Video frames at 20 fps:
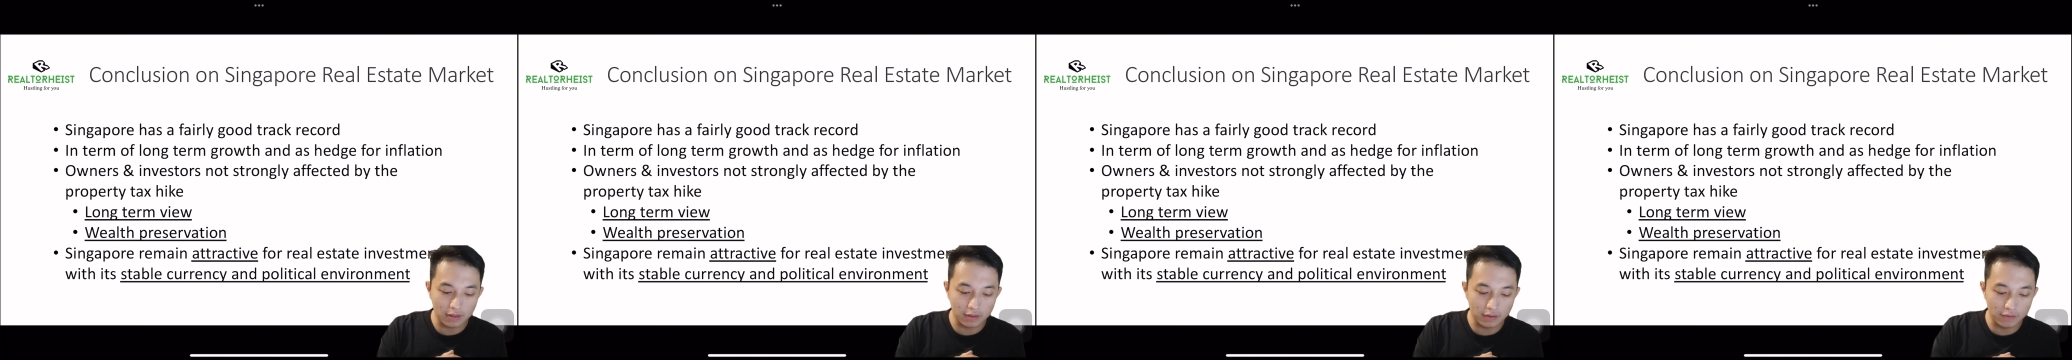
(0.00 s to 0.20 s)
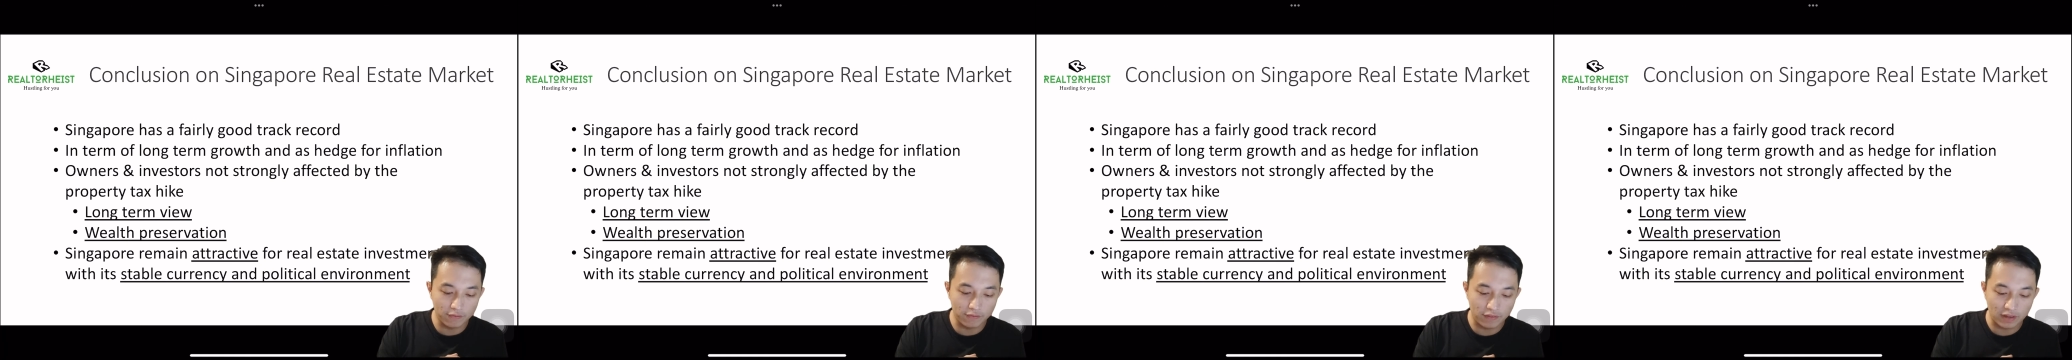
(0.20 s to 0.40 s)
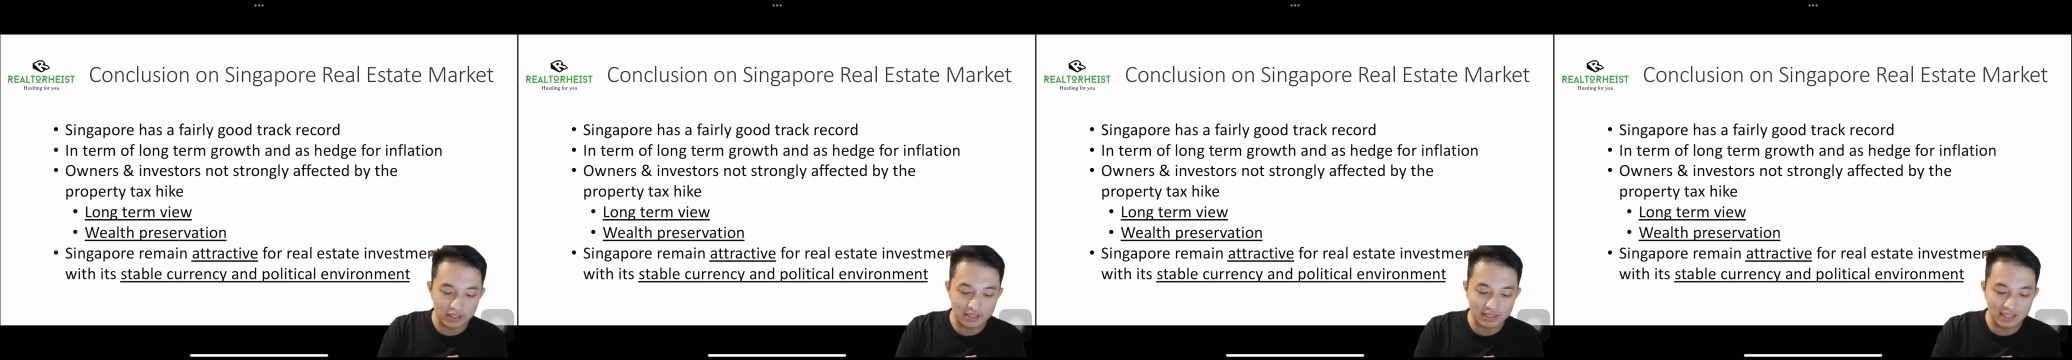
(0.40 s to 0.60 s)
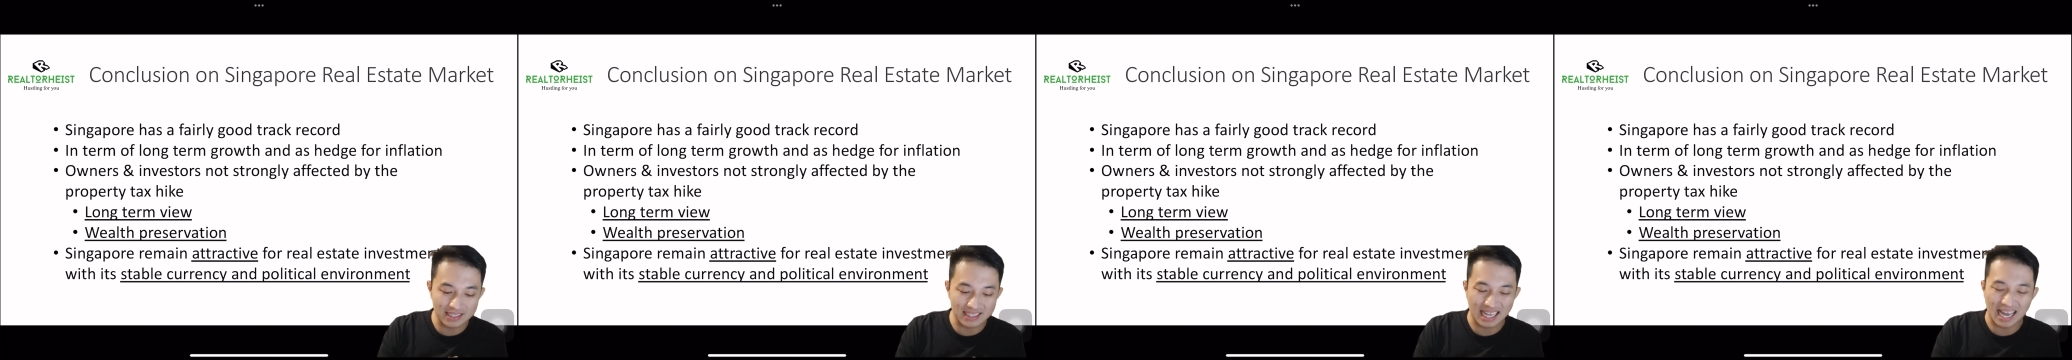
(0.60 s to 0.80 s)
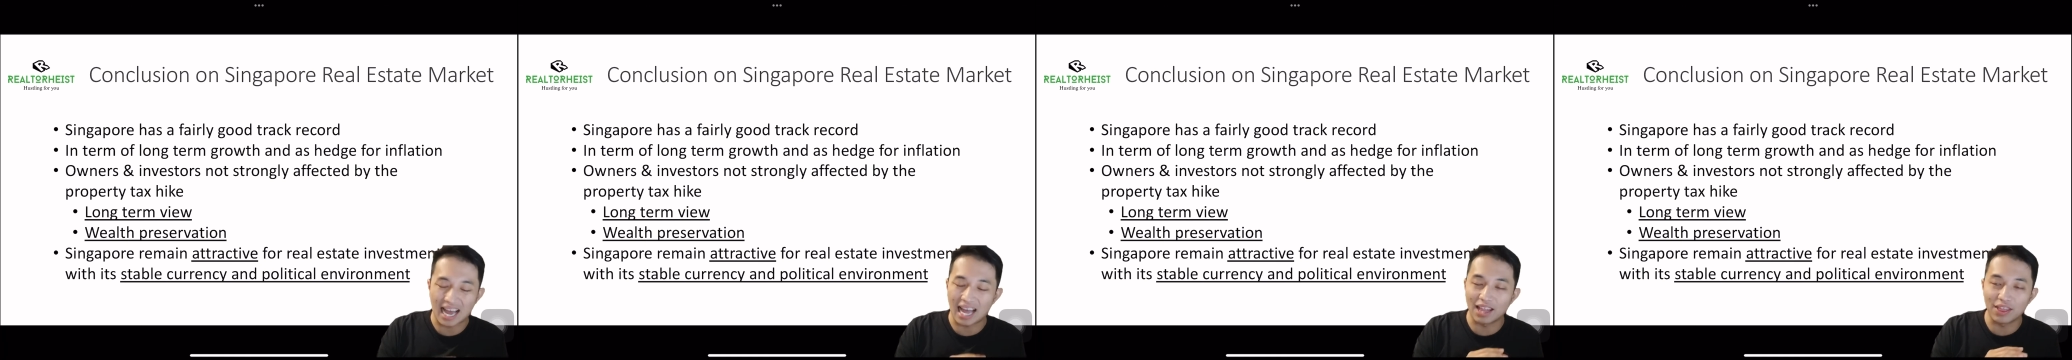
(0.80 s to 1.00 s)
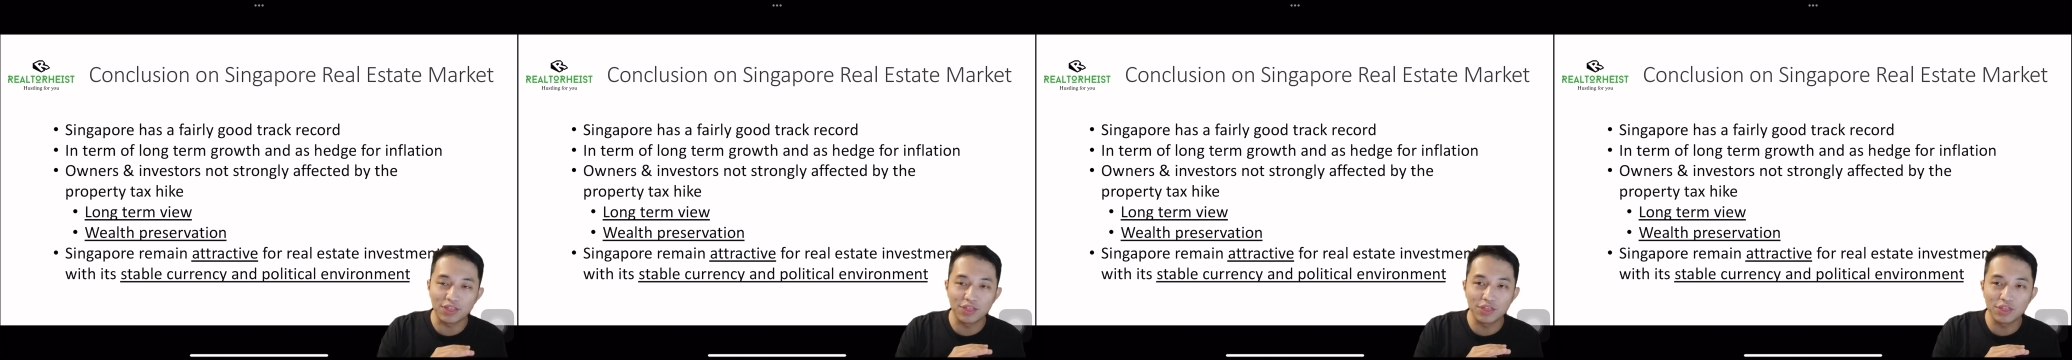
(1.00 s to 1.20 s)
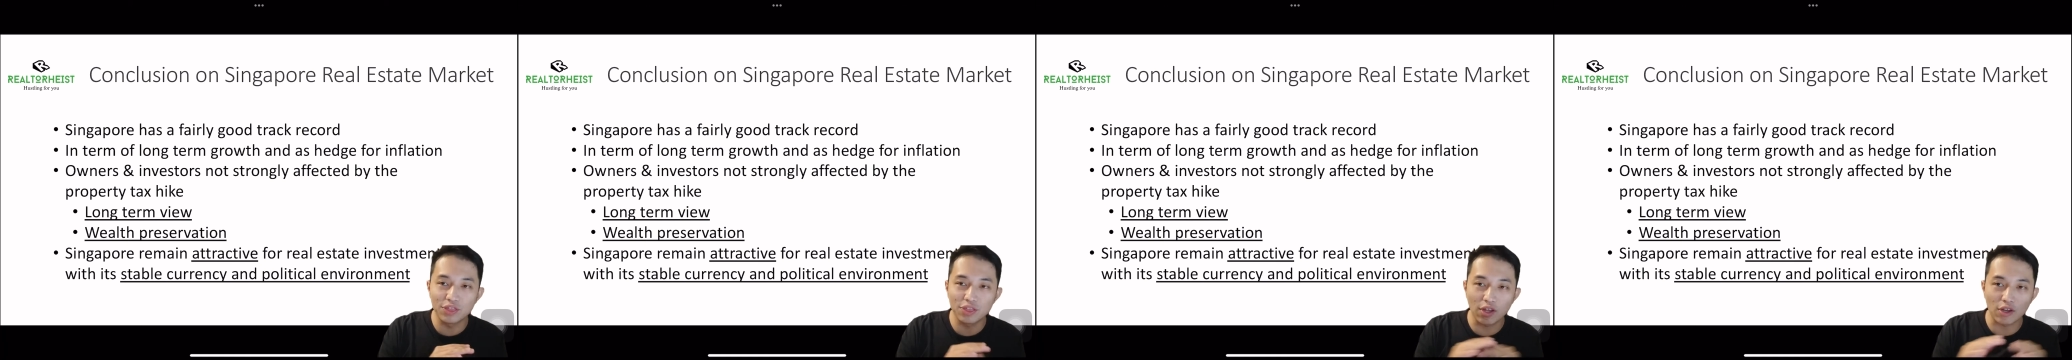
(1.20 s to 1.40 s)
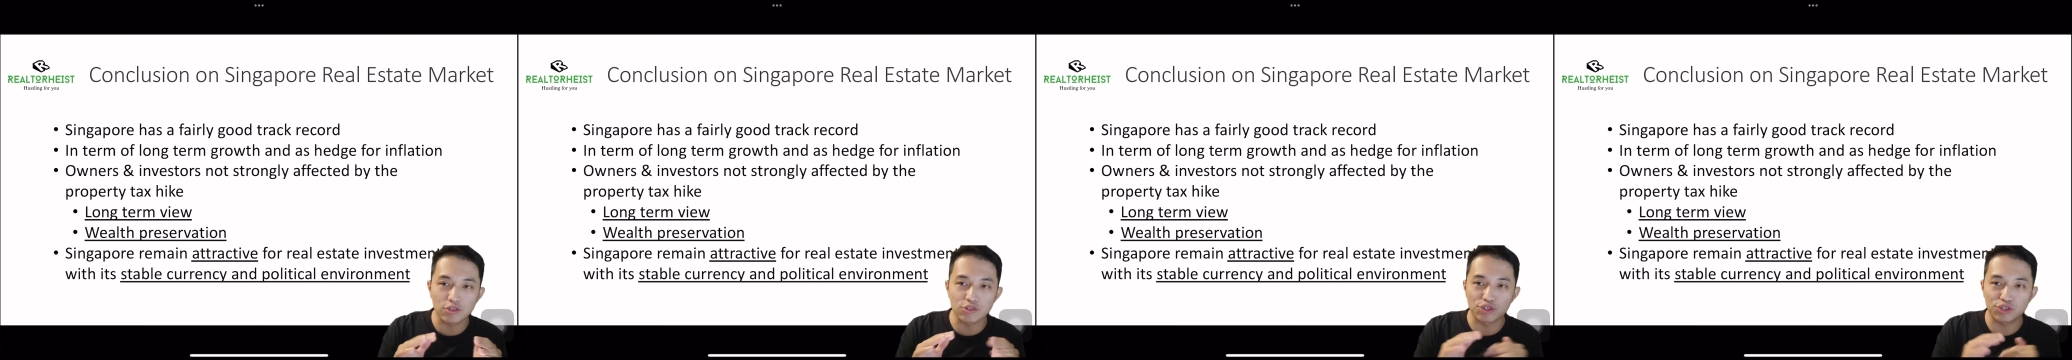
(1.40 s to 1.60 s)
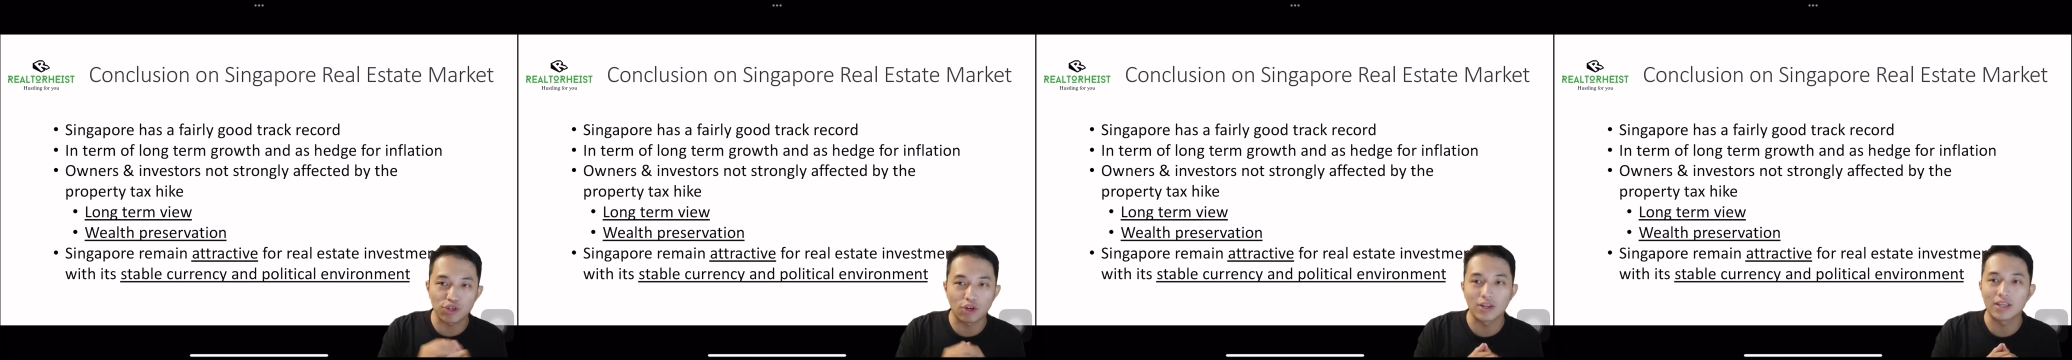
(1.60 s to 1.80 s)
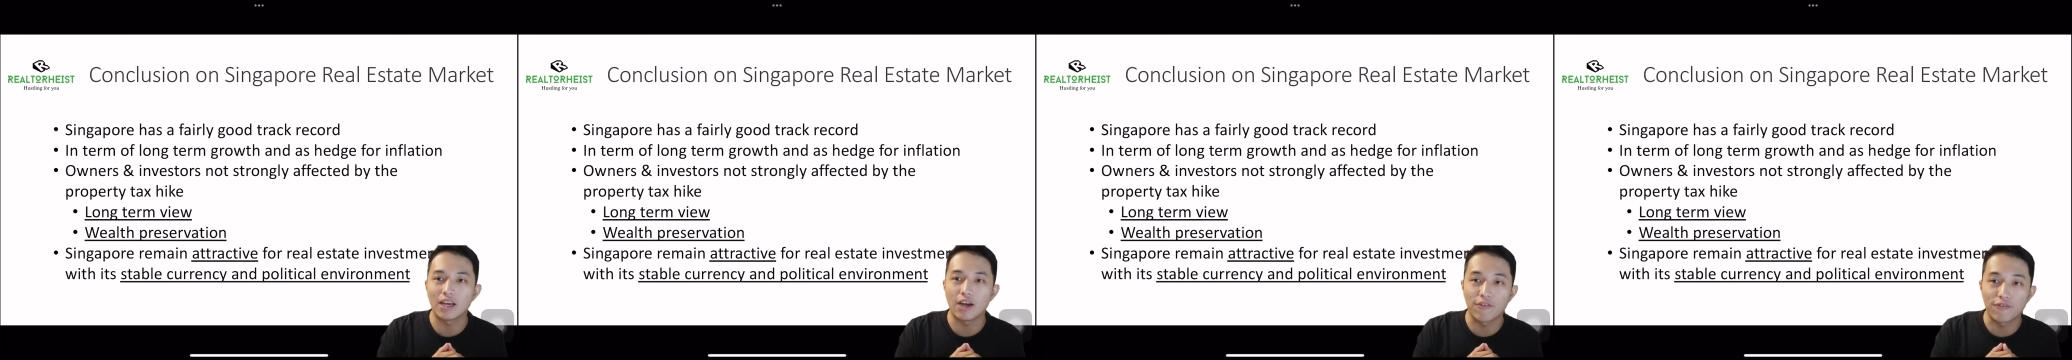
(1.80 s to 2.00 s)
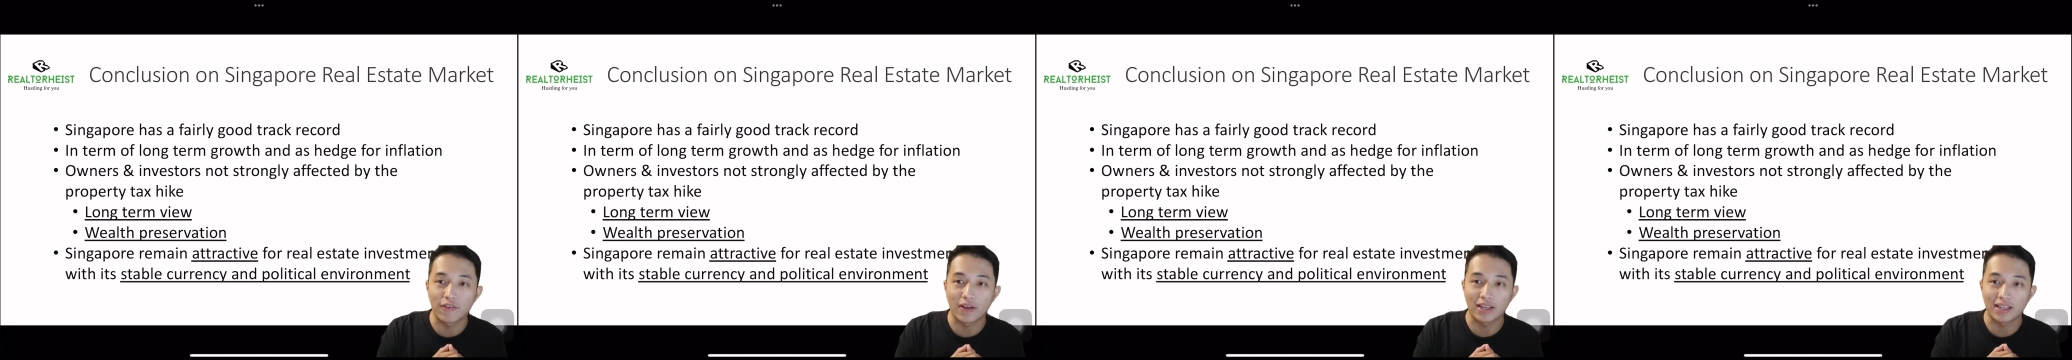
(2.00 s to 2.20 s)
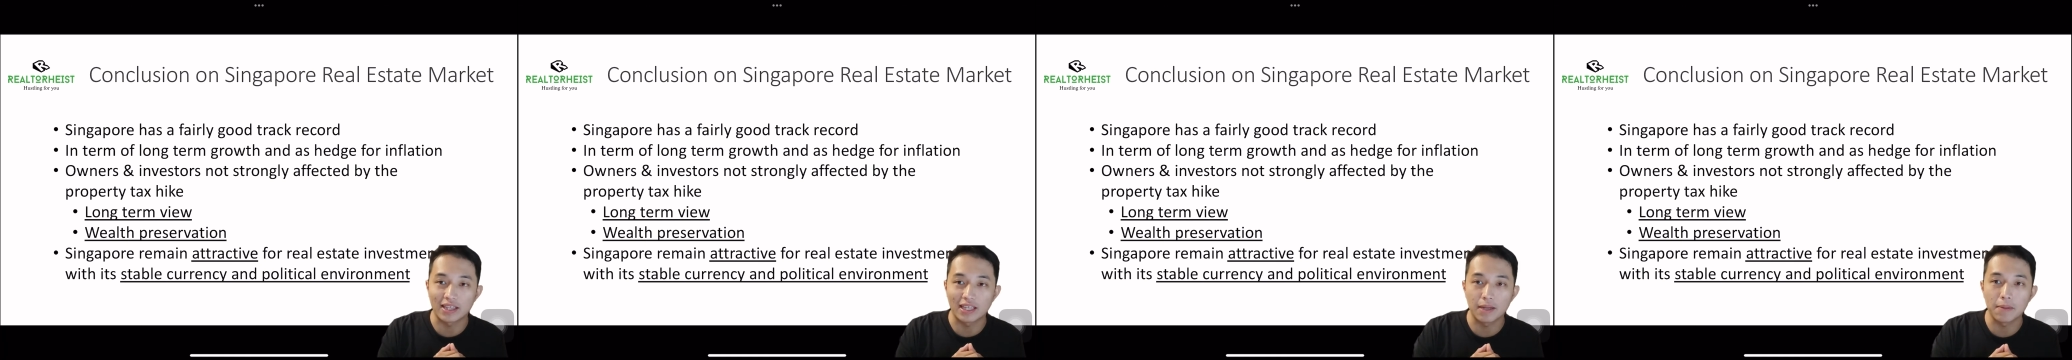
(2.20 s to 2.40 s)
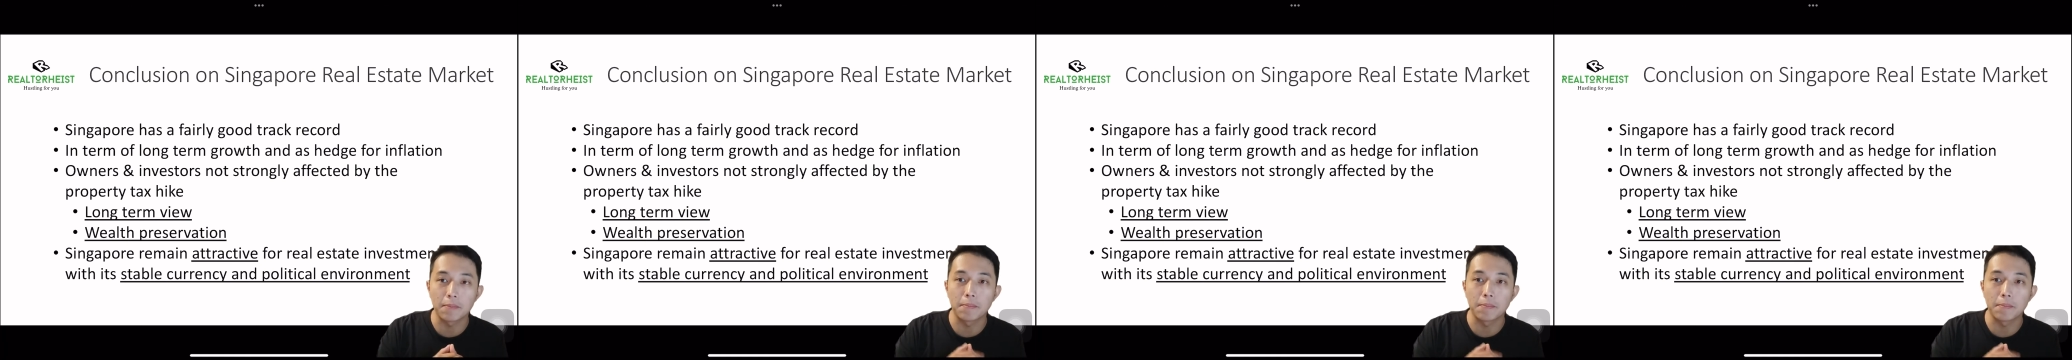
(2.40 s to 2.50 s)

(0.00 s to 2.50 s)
investors are not strongly affected